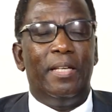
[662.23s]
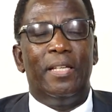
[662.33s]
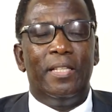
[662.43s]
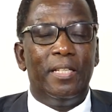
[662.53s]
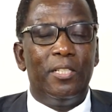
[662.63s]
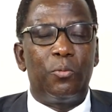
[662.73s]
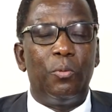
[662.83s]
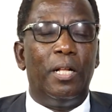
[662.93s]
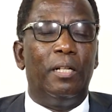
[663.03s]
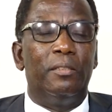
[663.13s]
In this
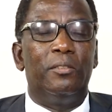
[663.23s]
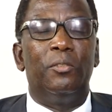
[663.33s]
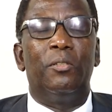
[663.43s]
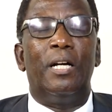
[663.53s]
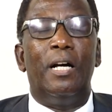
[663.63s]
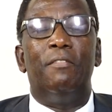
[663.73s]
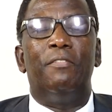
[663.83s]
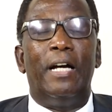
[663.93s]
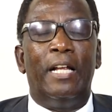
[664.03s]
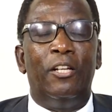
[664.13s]
world you'll
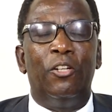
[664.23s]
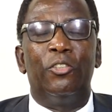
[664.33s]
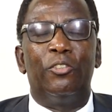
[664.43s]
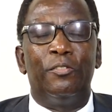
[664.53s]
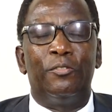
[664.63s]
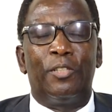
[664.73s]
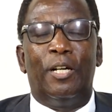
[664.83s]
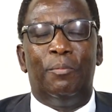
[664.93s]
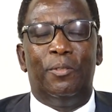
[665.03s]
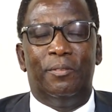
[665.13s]
have a lot of
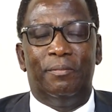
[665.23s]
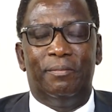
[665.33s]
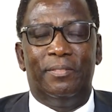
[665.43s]
trouble.